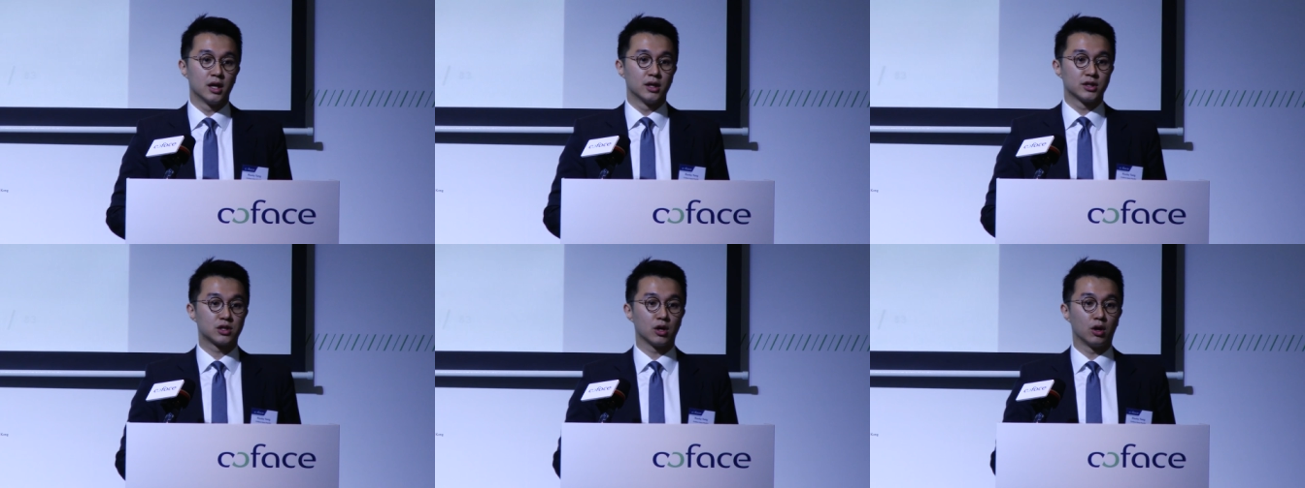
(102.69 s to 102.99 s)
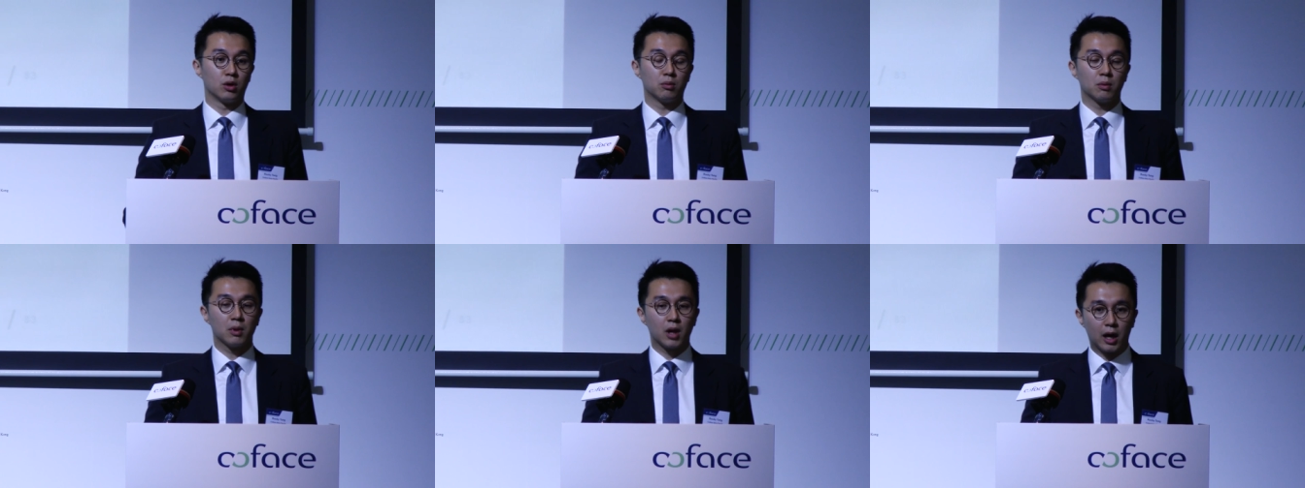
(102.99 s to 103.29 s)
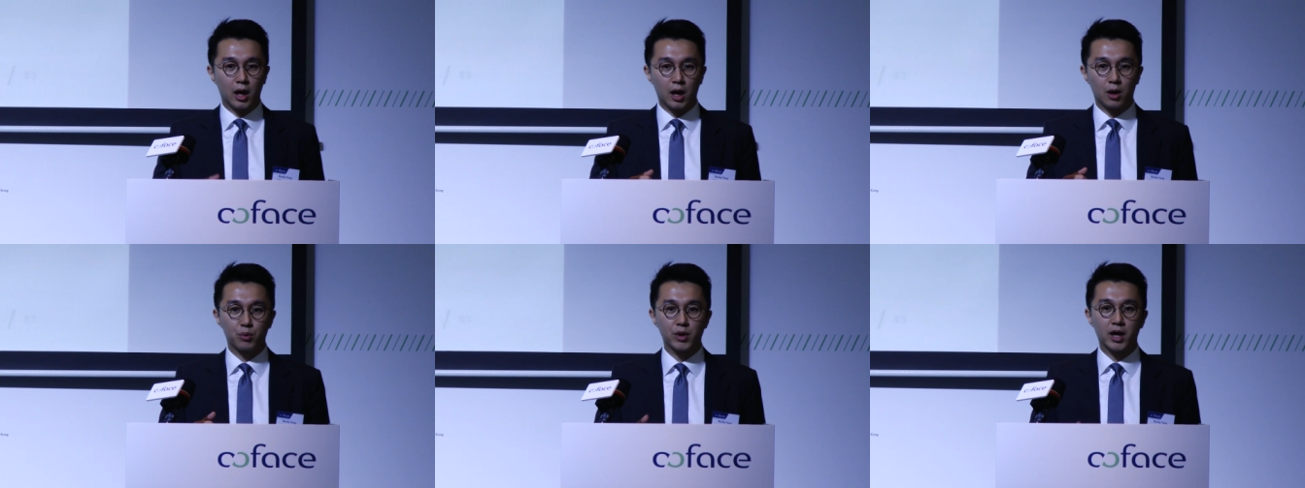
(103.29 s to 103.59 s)
So
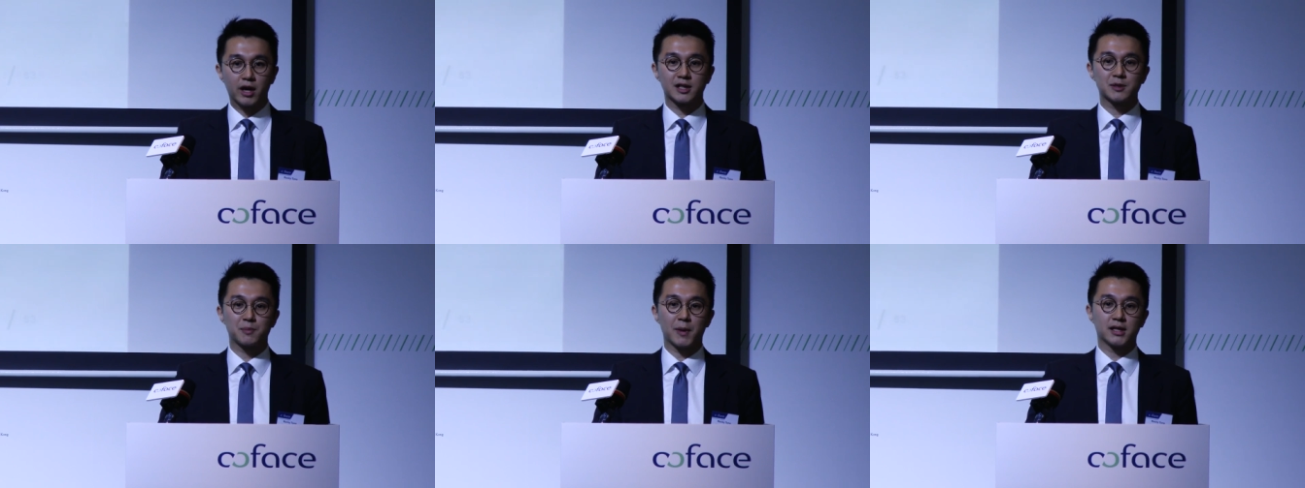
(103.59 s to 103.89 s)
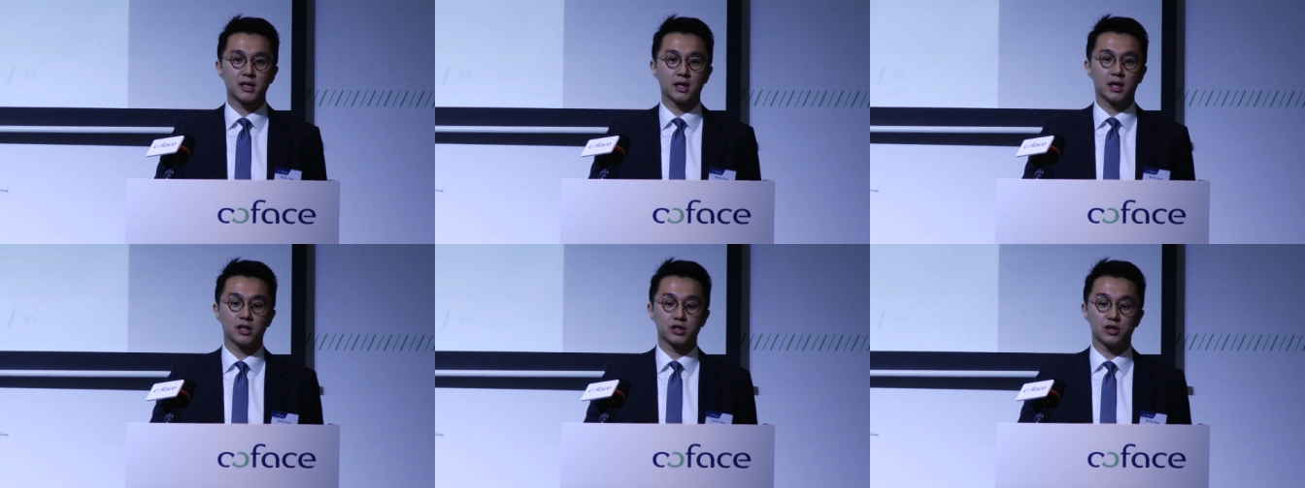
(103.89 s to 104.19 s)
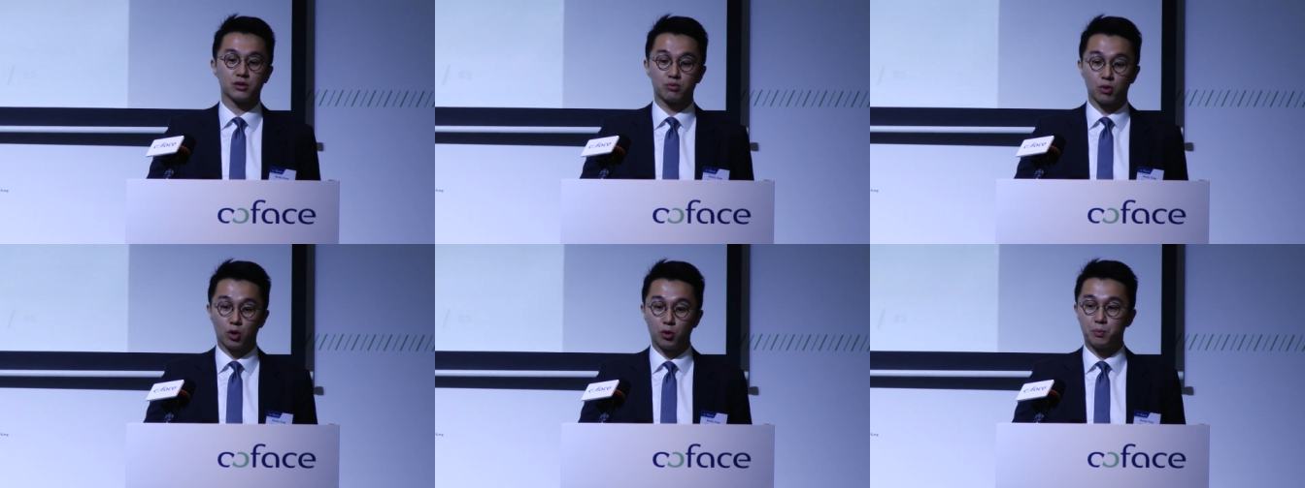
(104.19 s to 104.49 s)
uh, we are expecting it
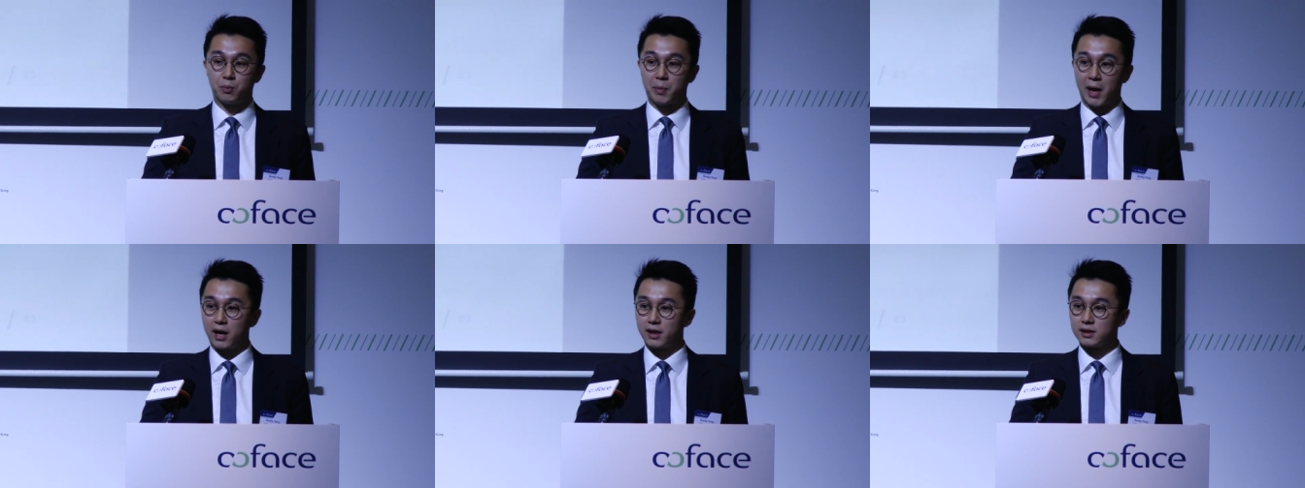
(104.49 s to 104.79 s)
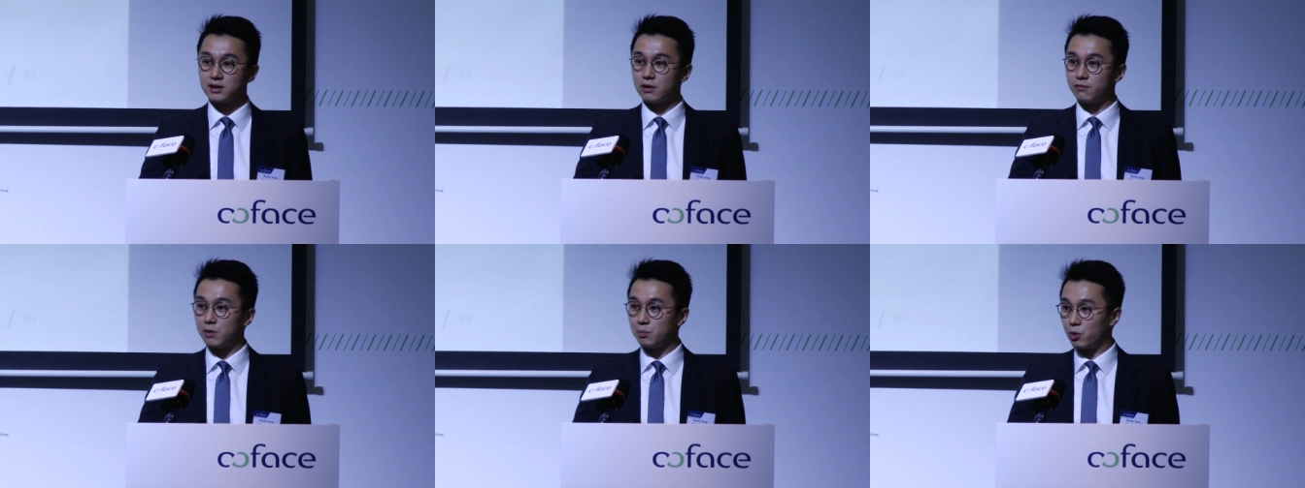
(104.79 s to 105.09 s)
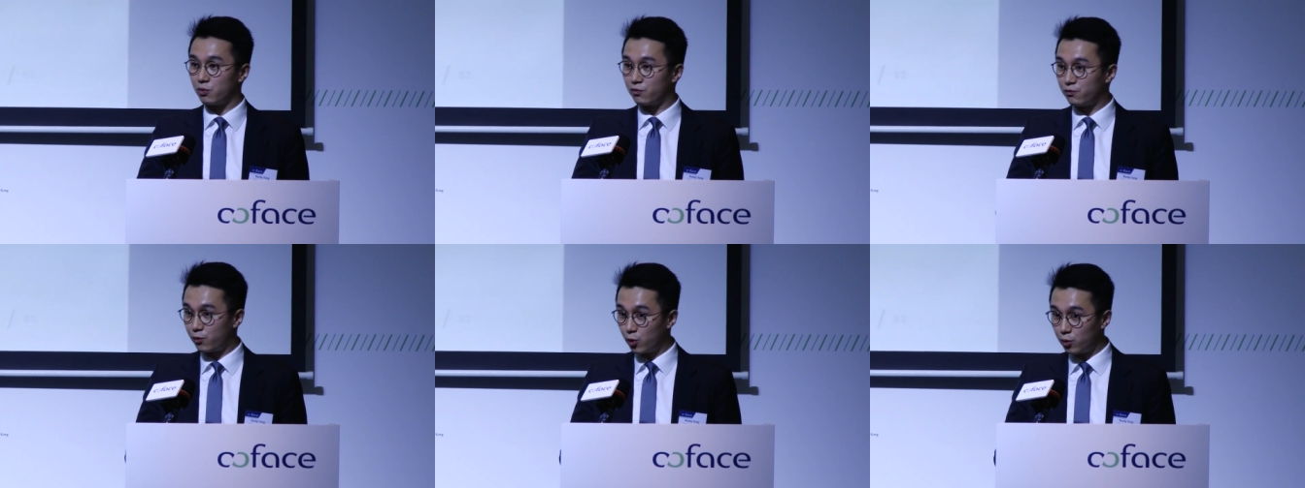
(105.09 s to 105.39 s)
to grow by seven
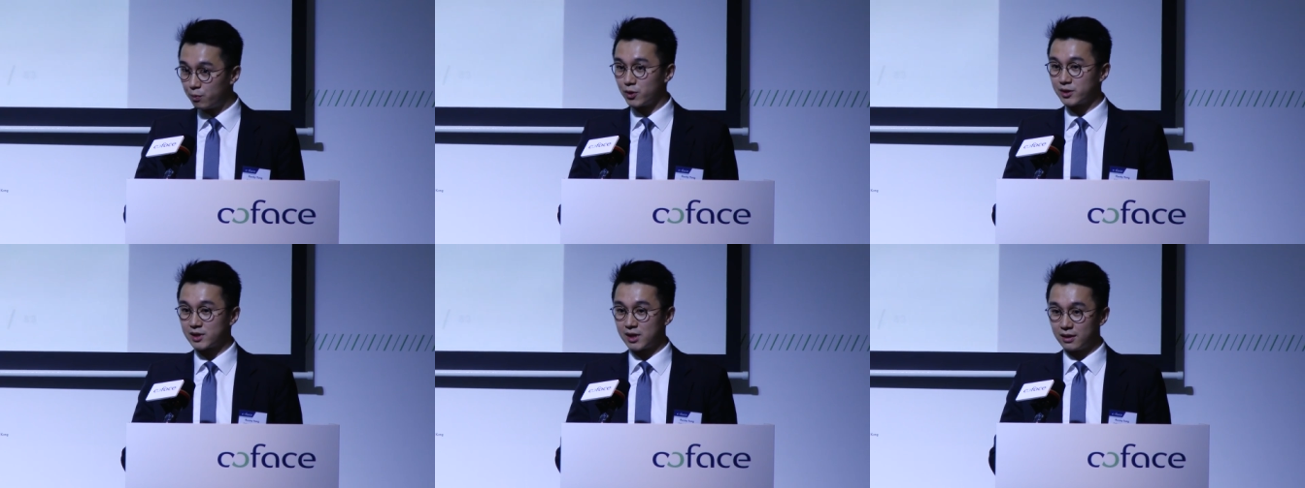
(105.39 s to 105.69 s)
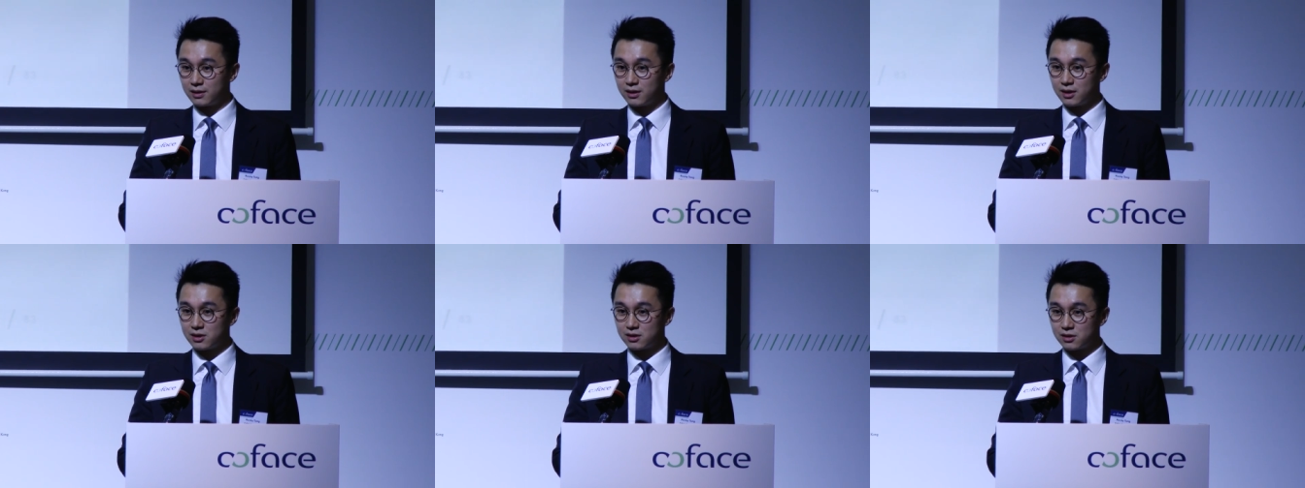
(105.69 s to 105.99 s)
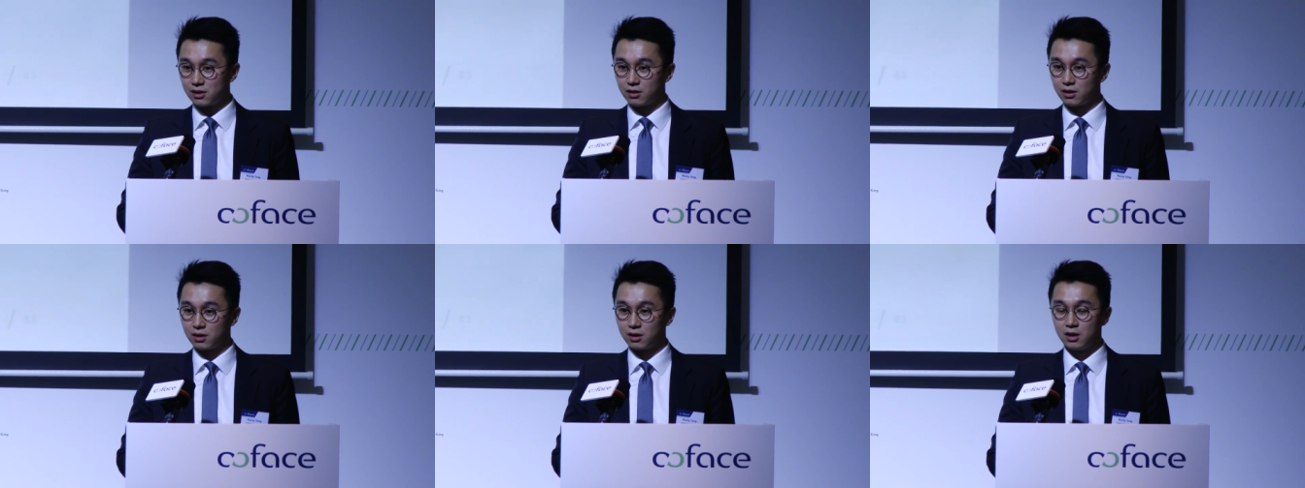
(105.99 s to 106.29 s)
point four percent this
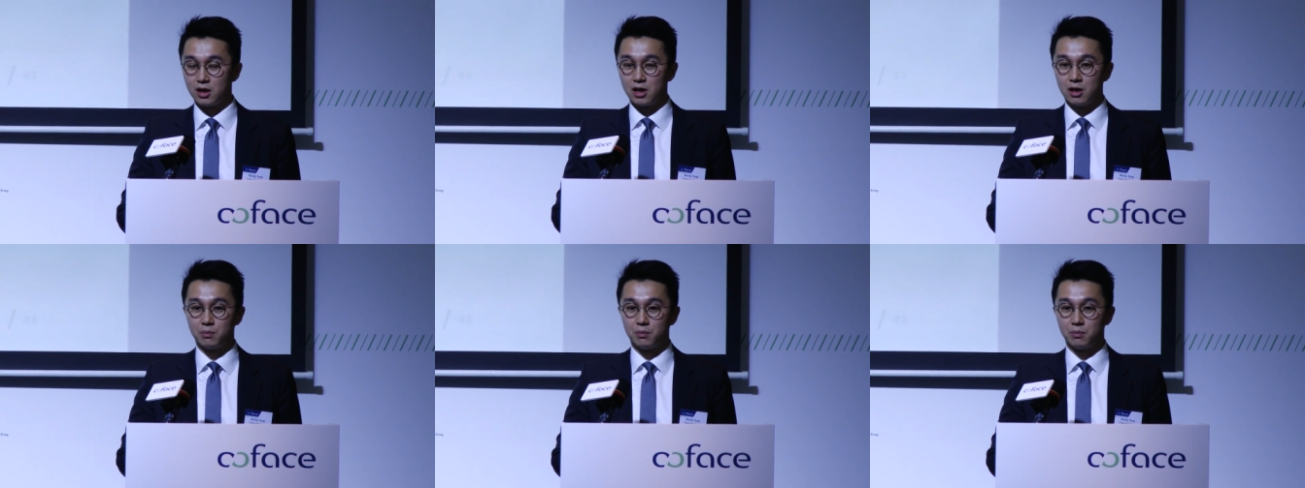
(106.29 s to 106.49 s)
year.